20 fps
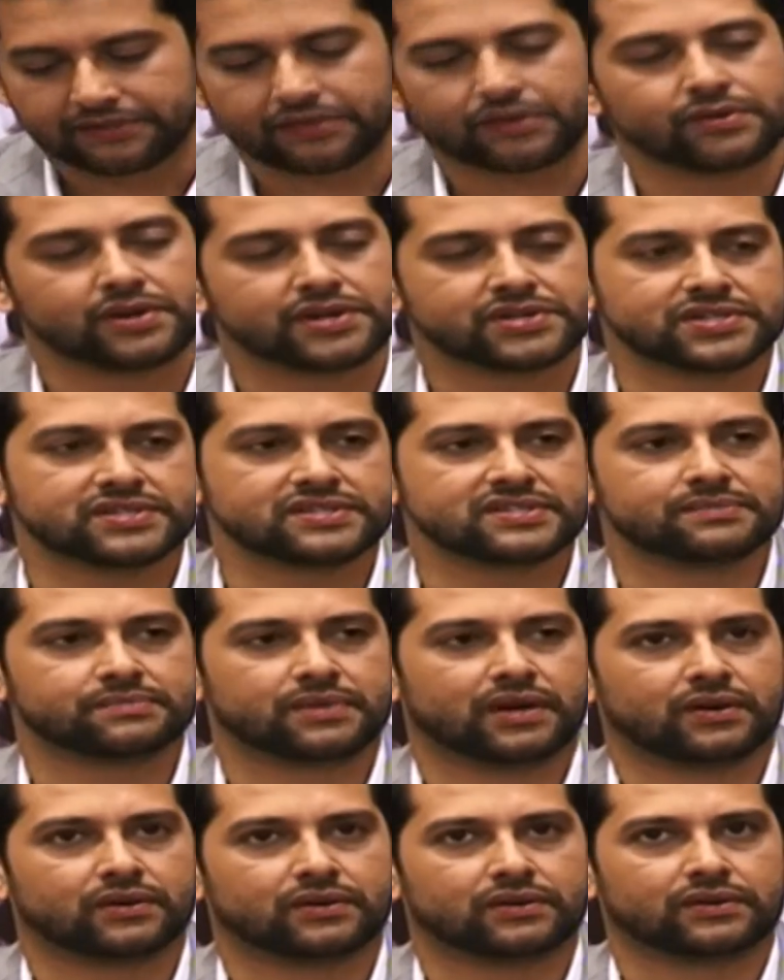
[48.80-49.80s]
there were questions
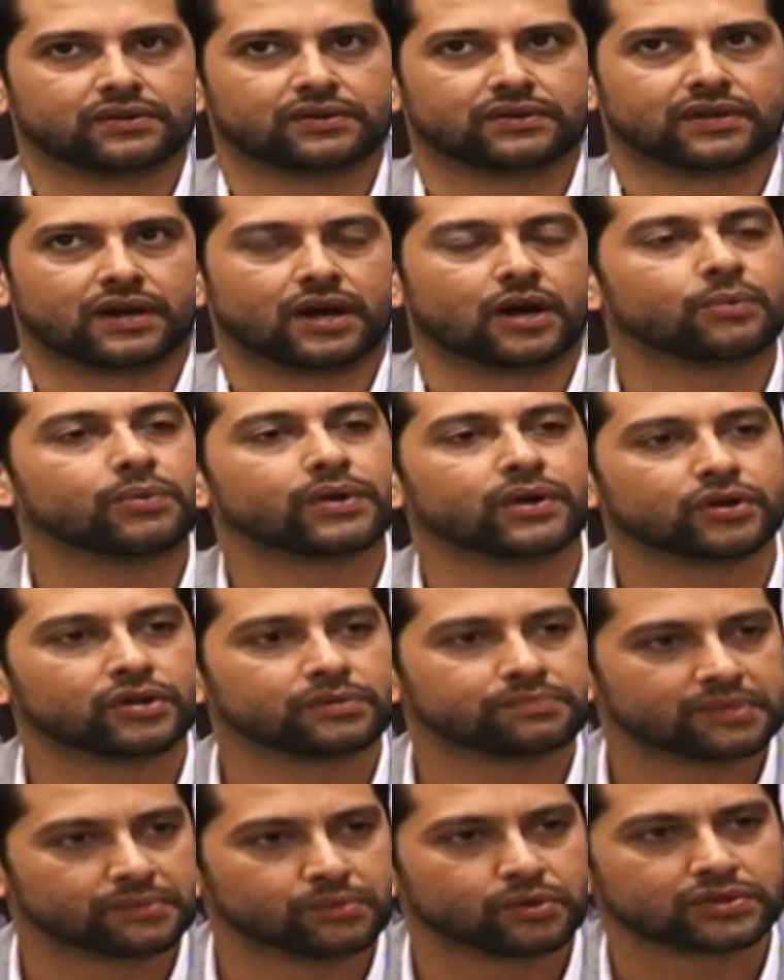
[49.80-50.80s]
about how we're
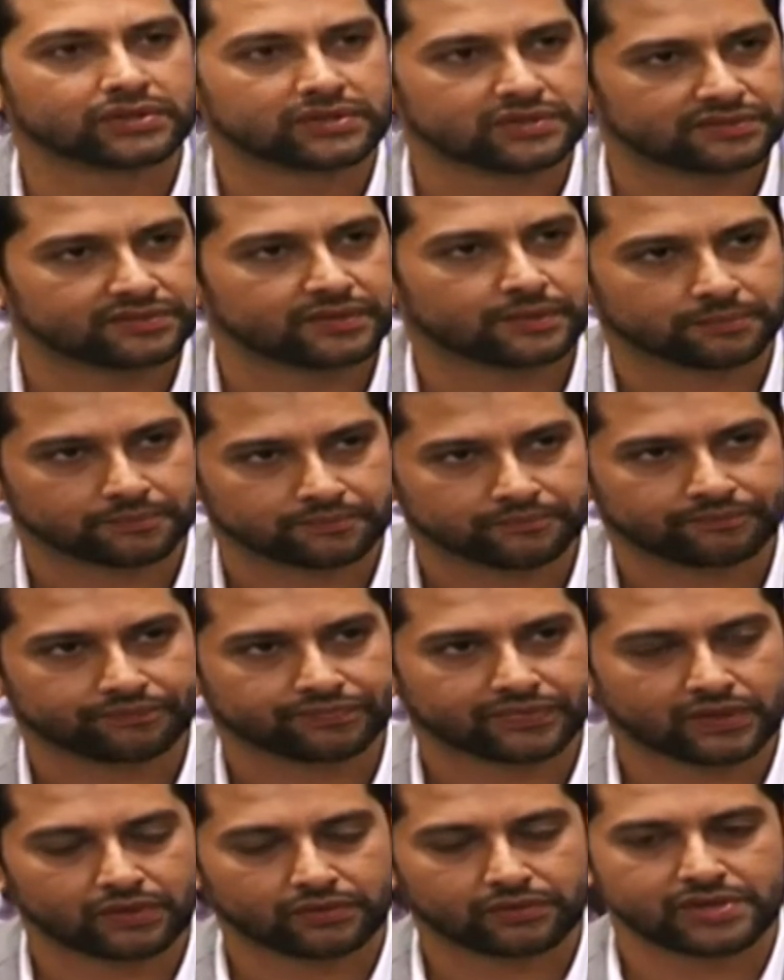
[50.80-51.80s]
going to promote this film.
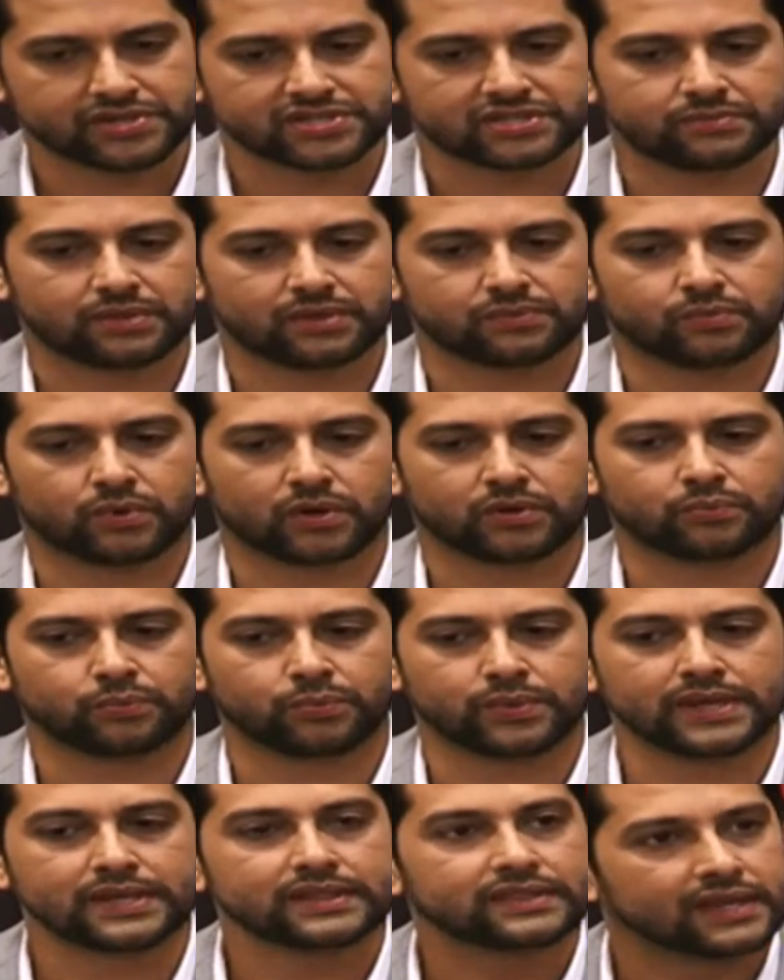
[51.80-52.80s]
There were questions about
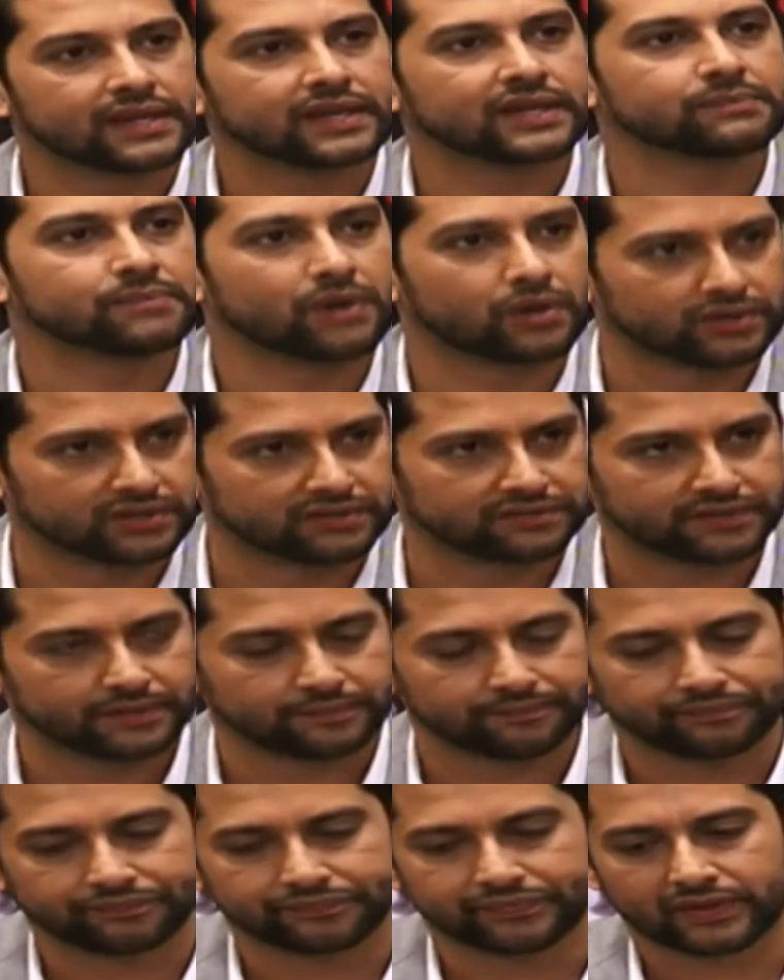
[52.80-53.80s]
what we think about the
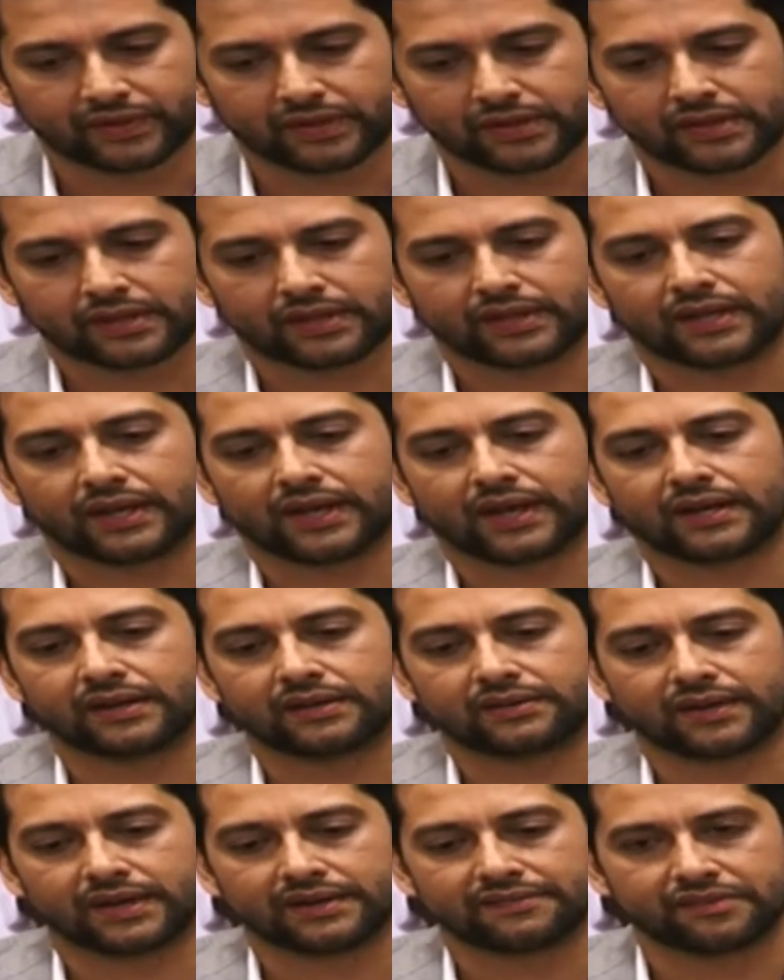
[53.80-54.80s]
film.
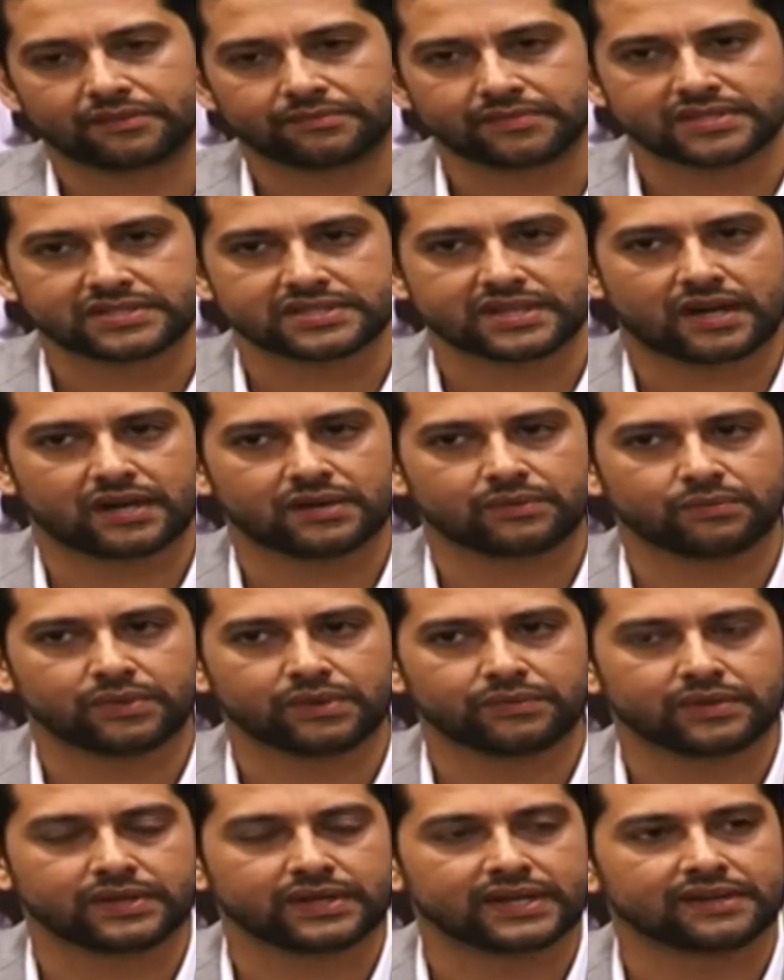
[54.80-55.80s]
And right from the start,
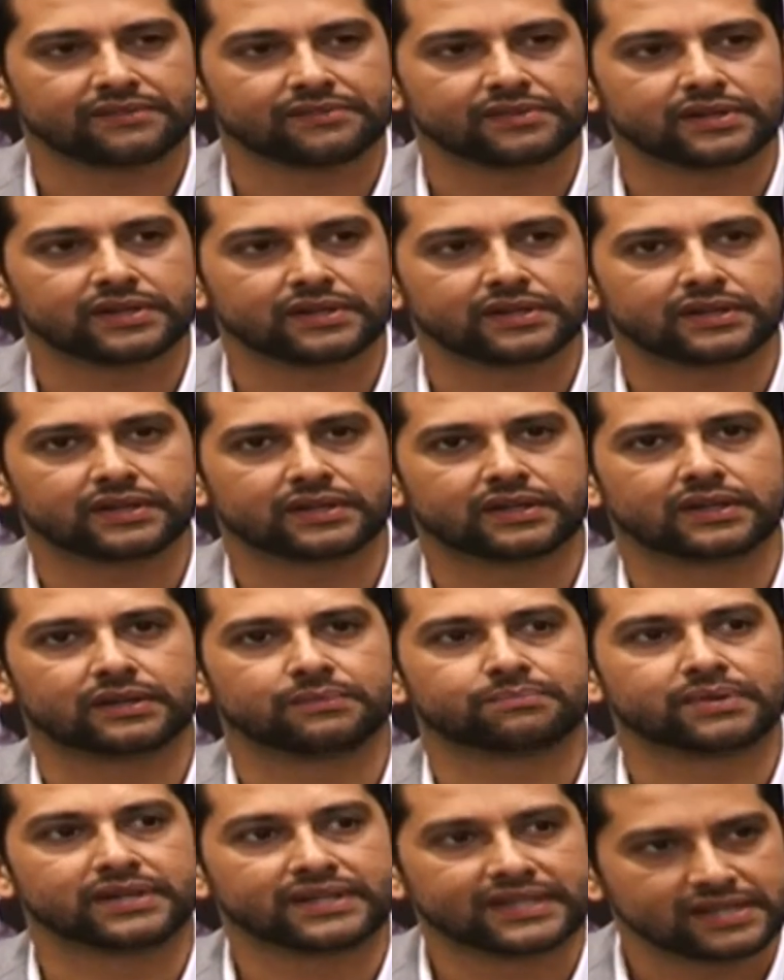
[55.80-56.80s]
we were never
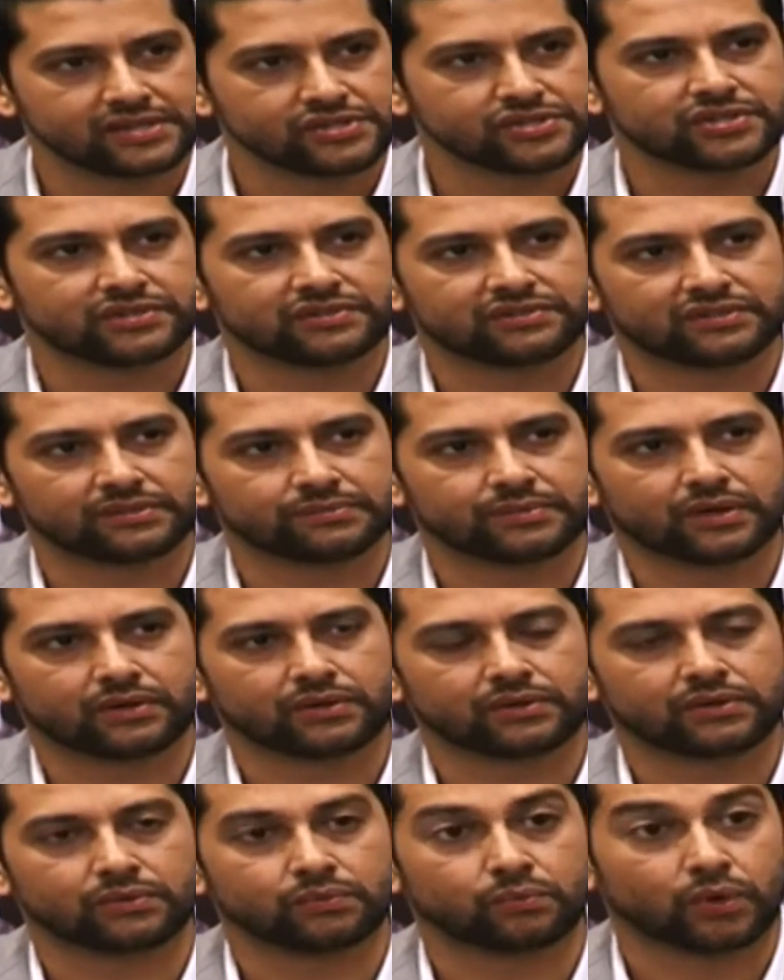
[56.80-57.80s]
uh, pretentious
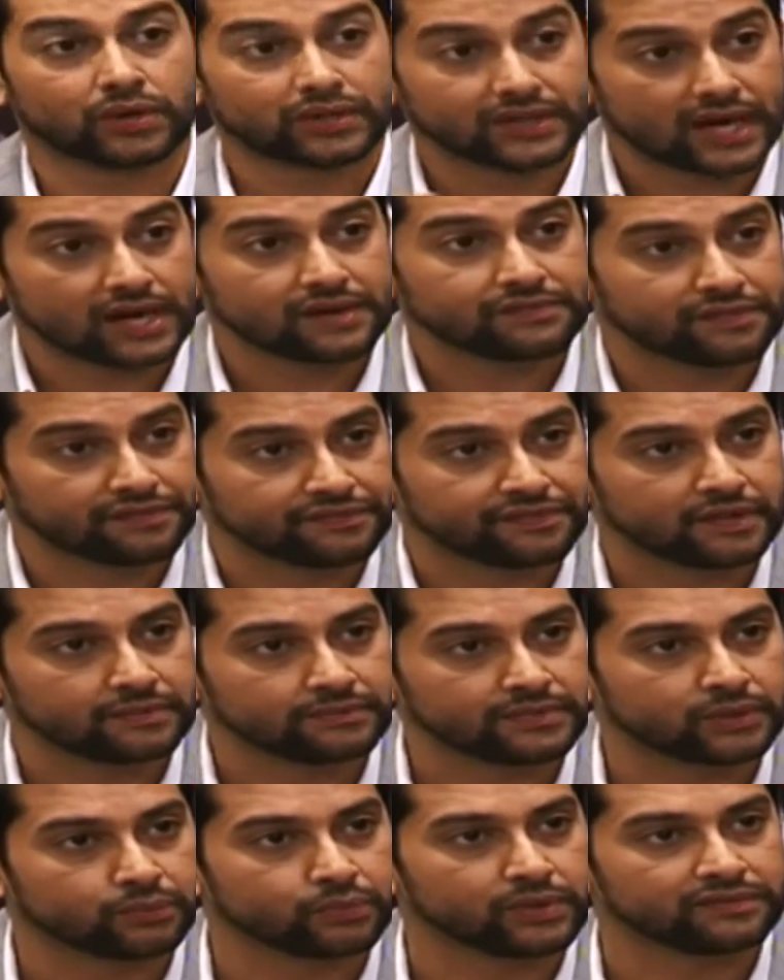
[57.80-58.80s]
about what kind of a
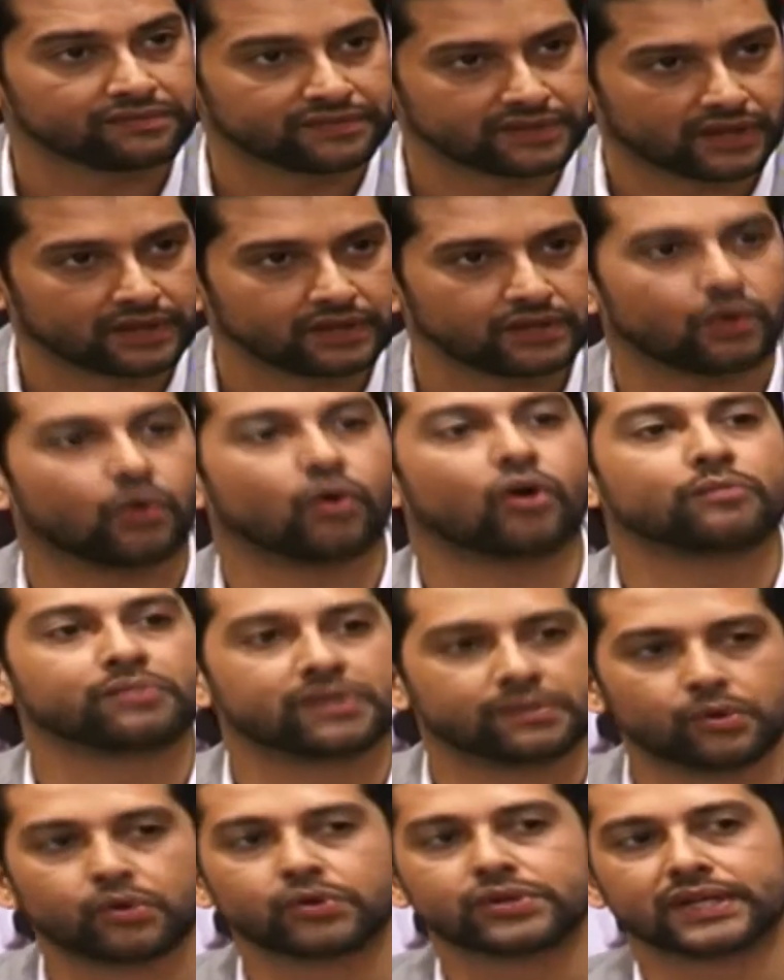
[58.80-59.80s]
film that we've done or
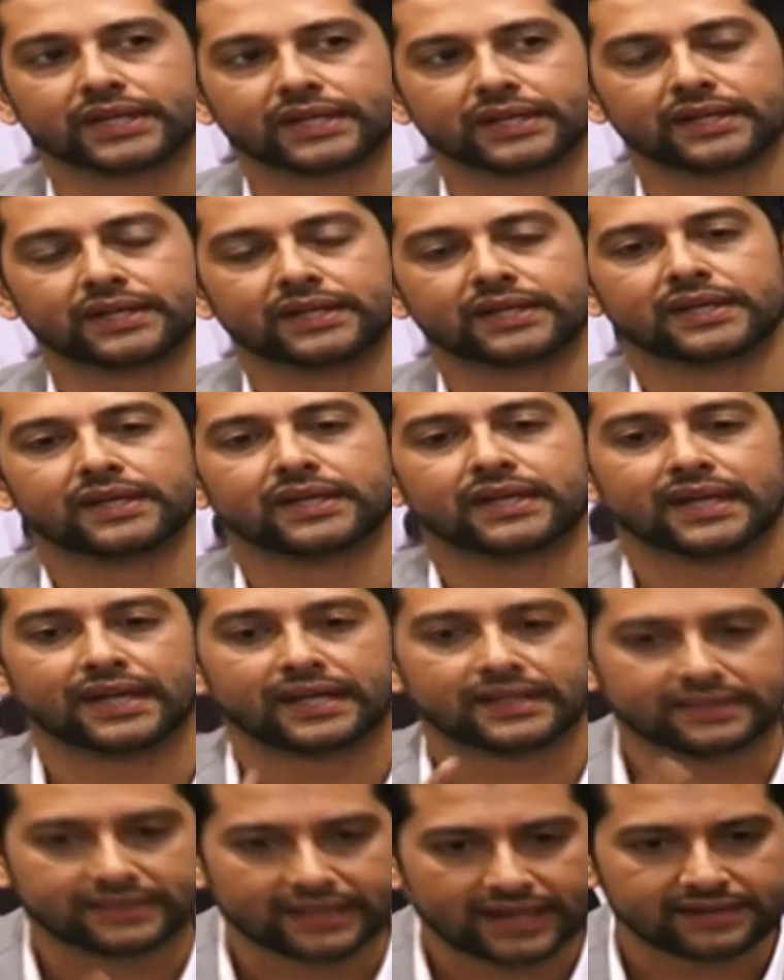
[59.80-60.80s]
promoting.
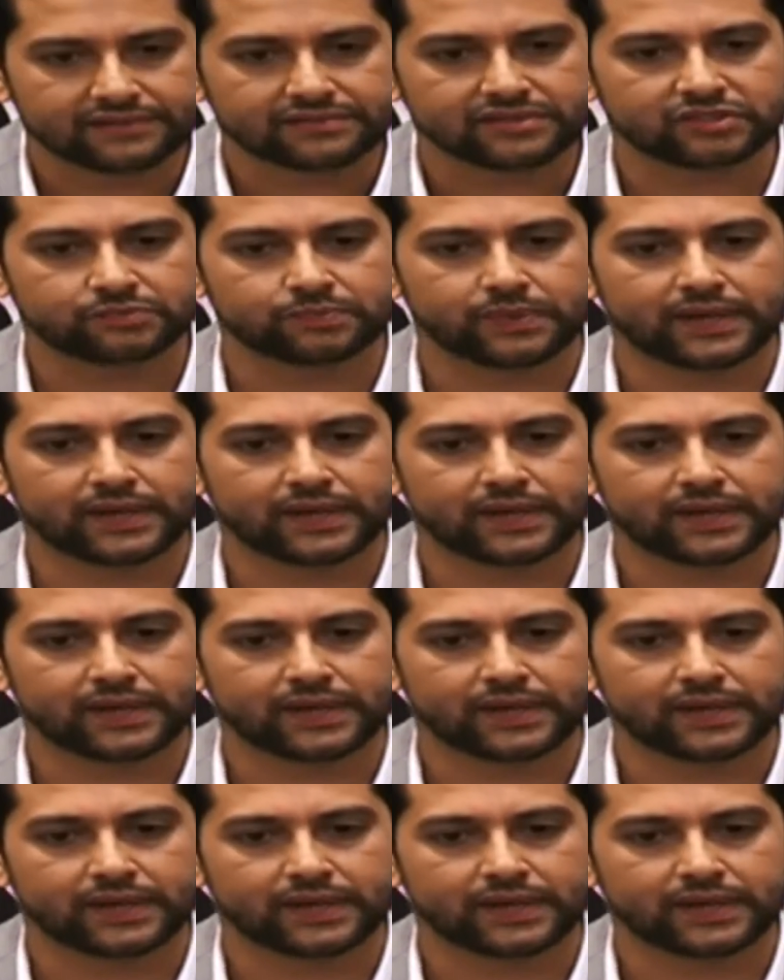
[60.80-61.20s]
In that